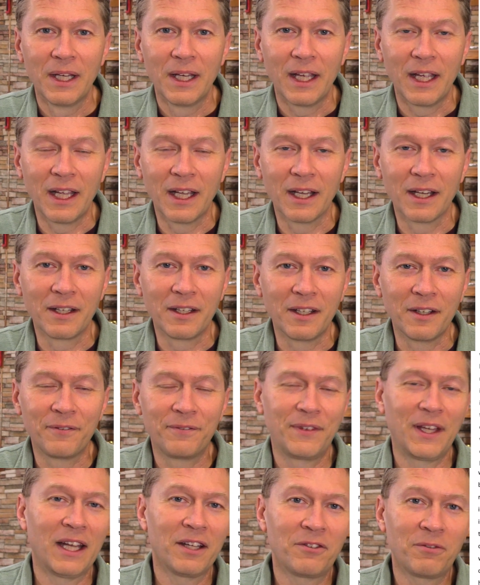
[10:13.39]
And if
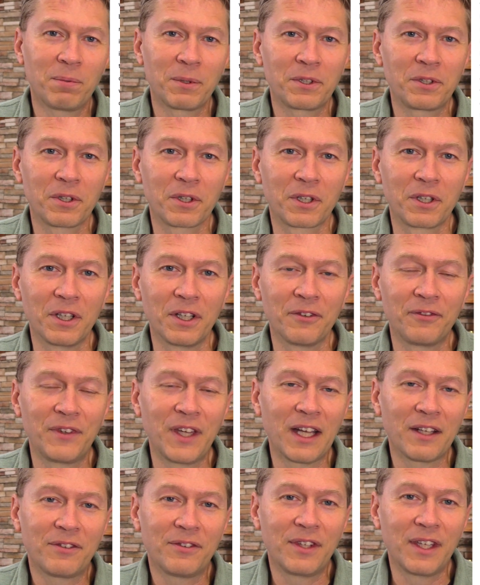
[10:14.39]
that's
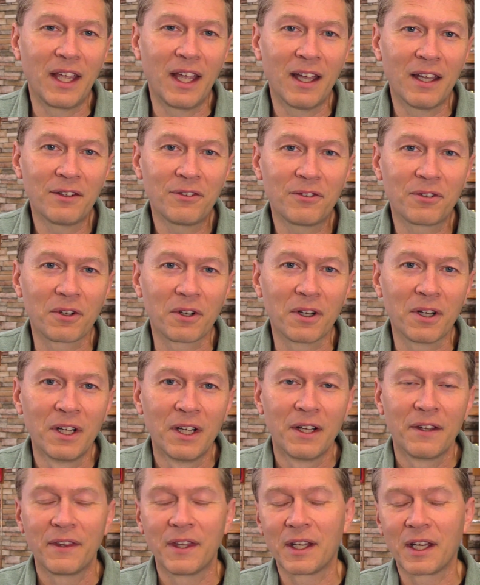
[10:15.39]
the answer,
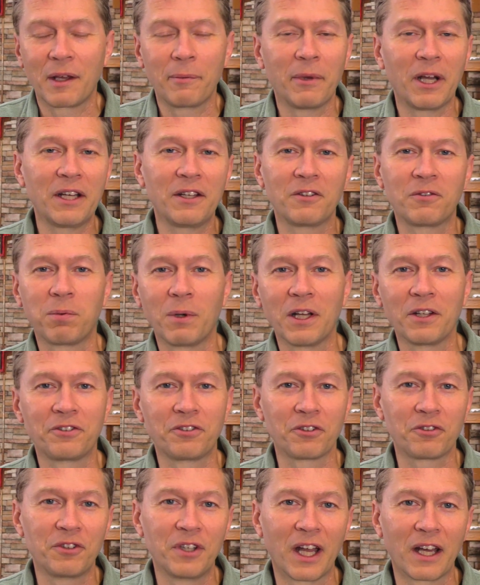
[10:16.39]
then I might as well
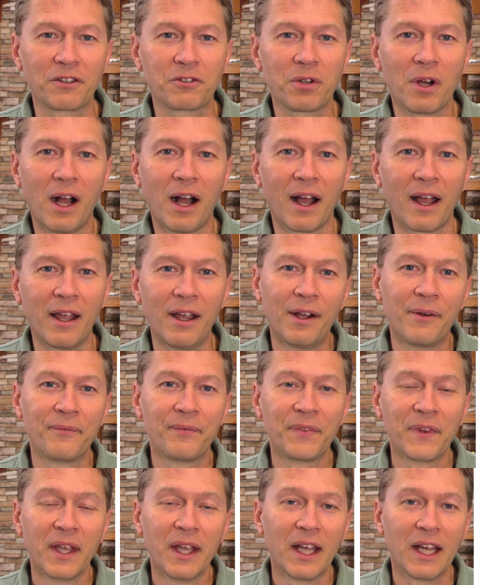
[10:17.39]
just not try.
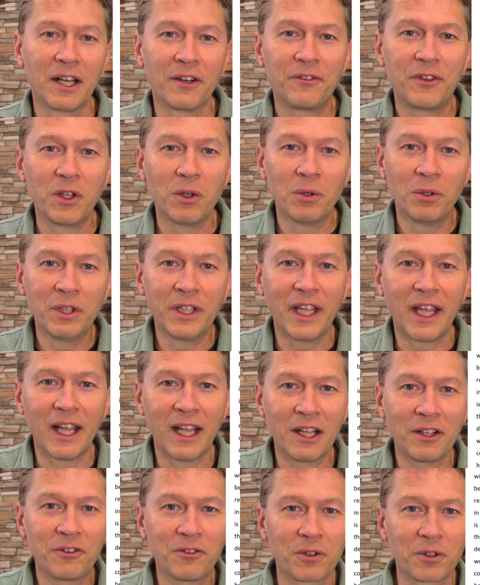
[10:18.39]
And if the only
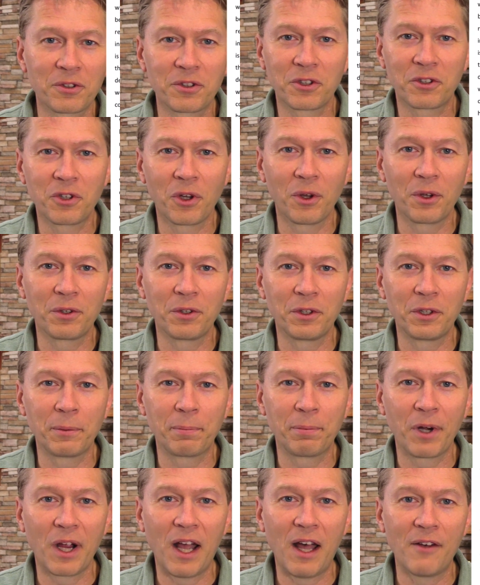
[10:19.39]
answer to total
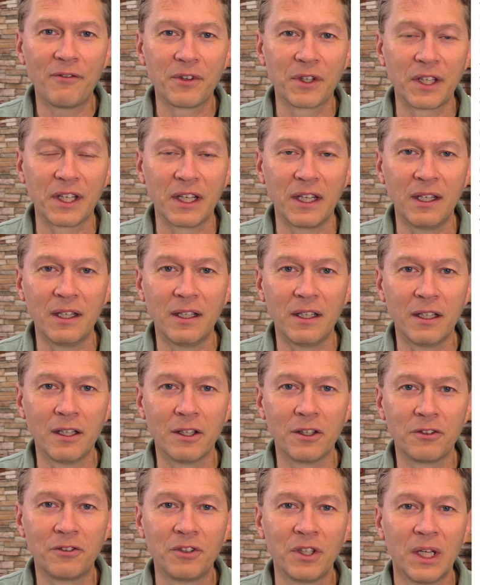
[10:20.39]
depravity
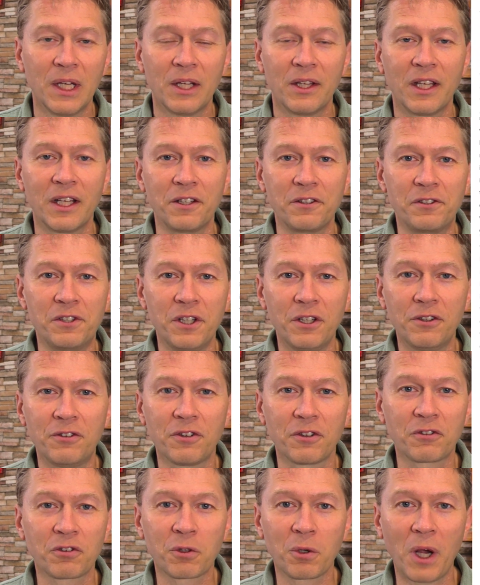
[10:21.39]
is that
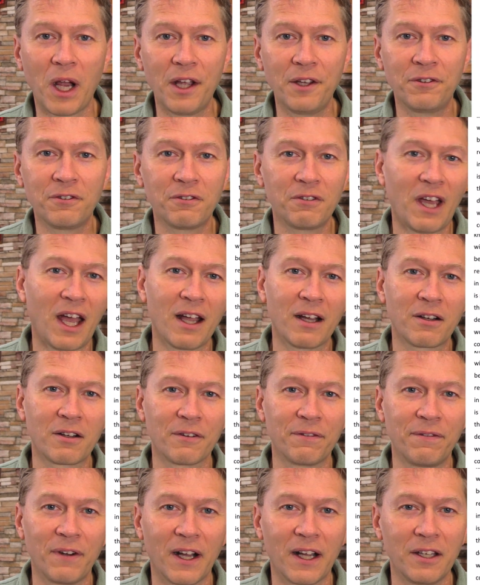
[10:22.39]
Jesus Christ's
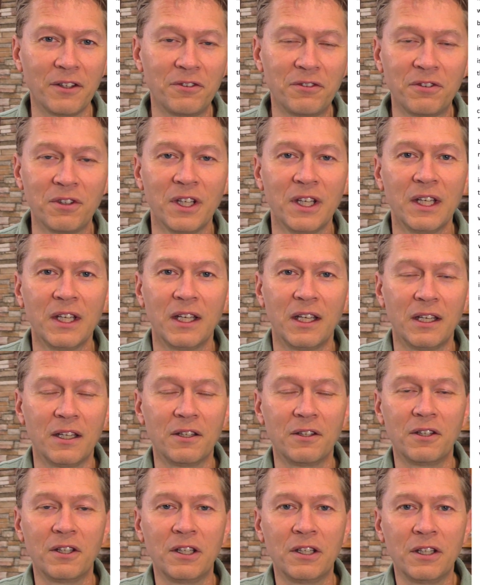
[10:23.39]
sacrifice
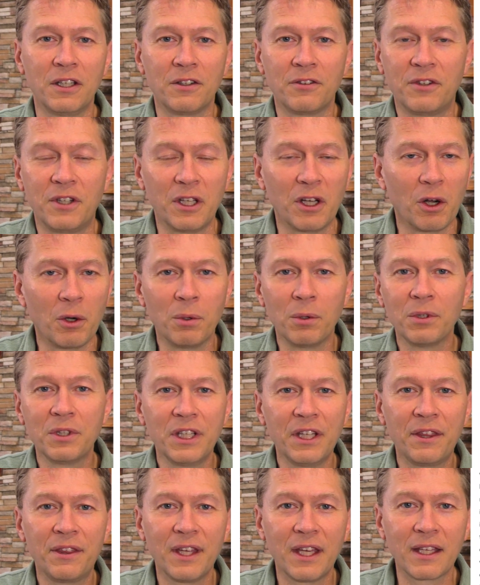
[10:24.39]
is the only
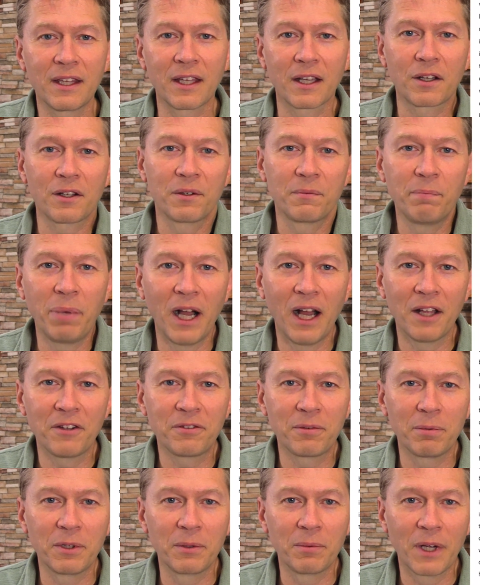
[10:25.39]
thing that could
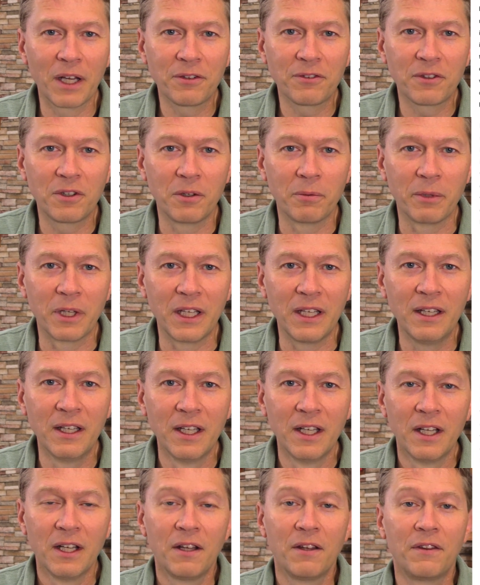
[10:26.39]
possibly rescue me,
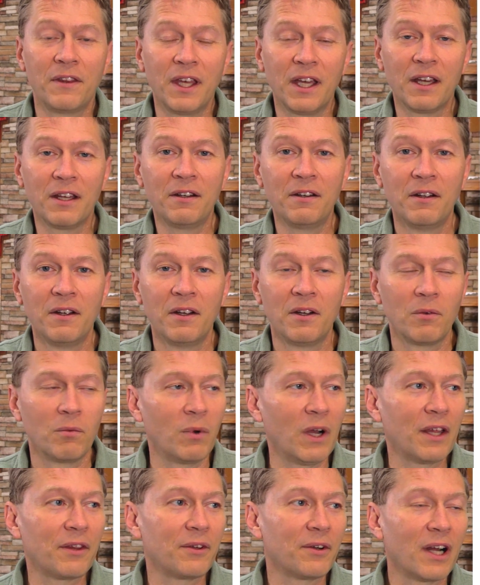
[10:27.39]
then
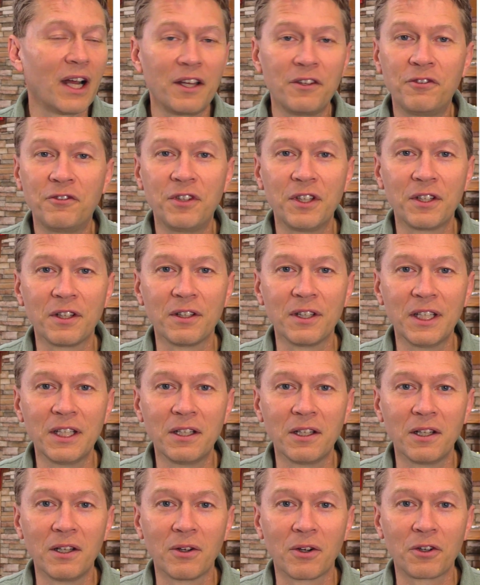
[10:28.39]
whether I sin a
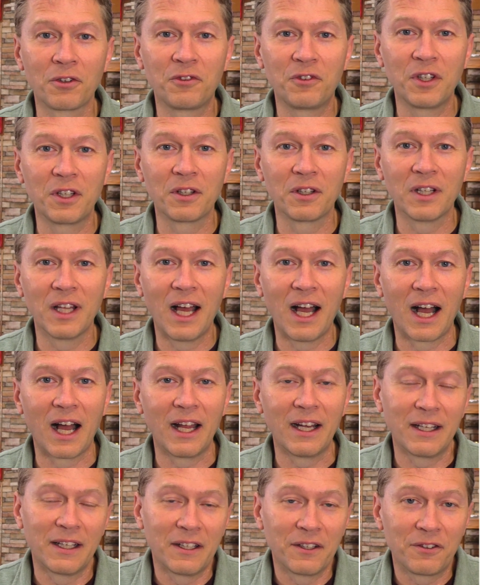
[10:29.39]
little or sin a
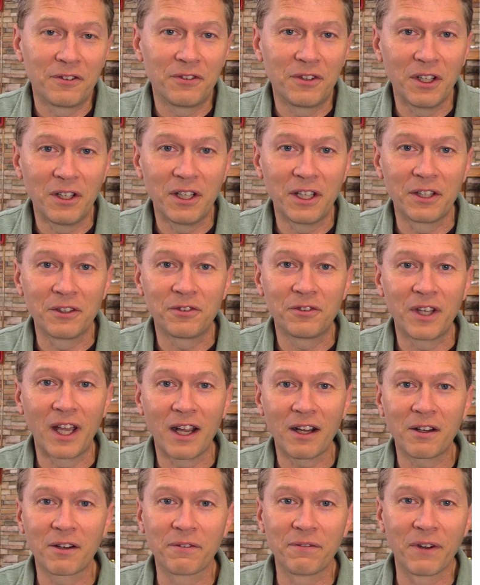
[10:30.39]
lot is still his
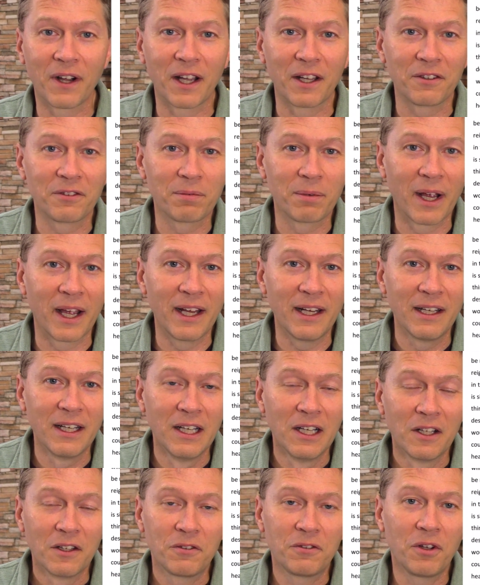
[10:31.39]
sacrifice, right?
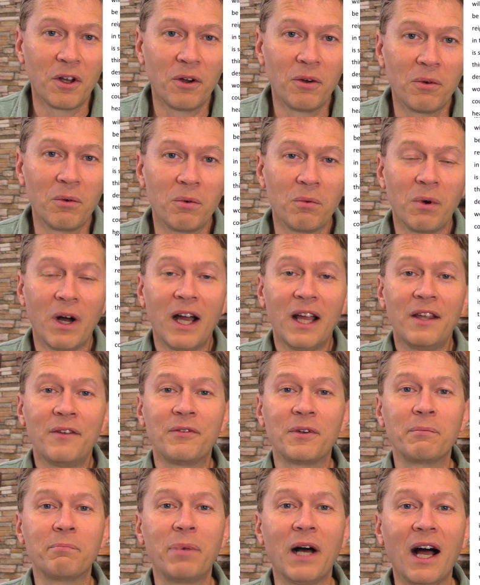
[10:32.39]
So why
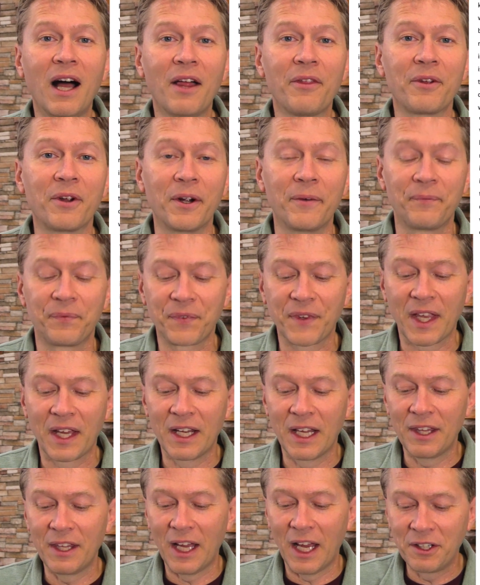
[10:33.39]
even bother?
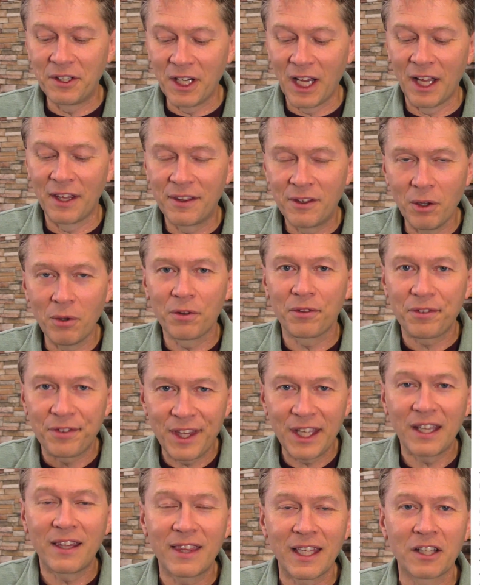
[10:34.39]
And I don't
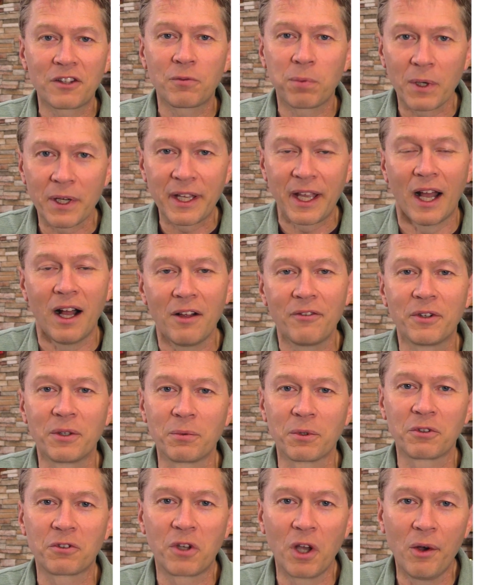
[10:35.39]
think that's where Calvin
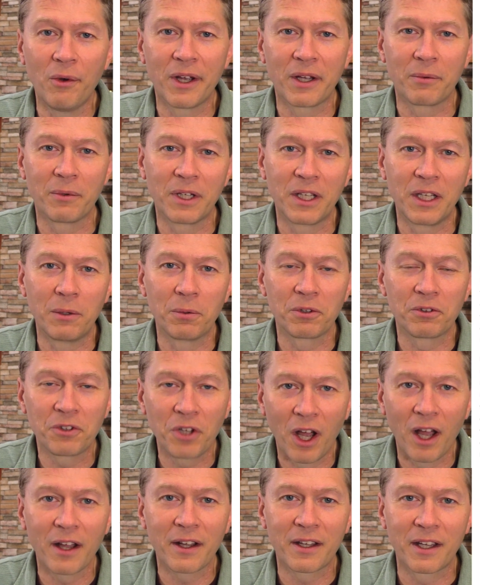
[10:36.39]
was going when he was
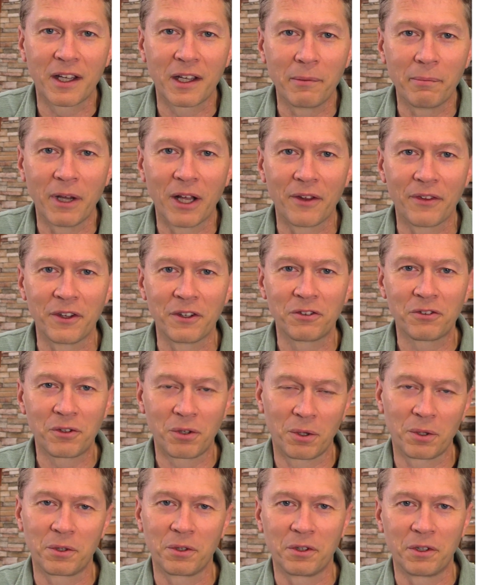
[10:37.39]
talking about this
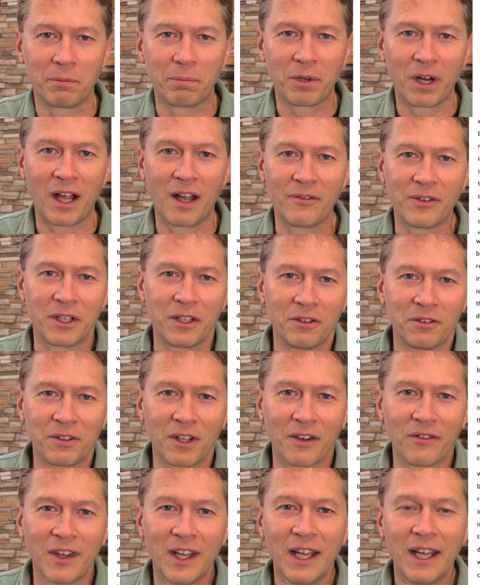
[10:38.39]
total depravity
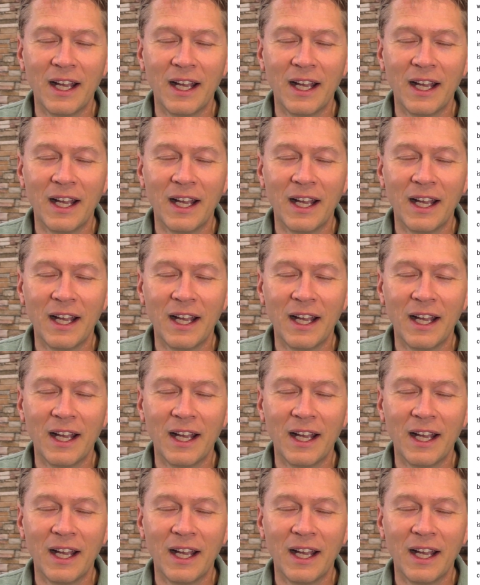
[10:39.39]
stuff.